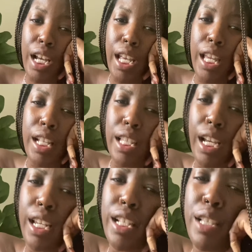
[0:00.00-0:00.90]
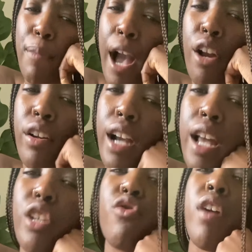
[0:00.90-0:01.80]
Again, it's like an inspired
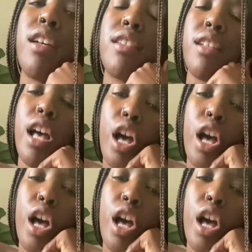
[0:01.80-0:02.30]
kind of dress.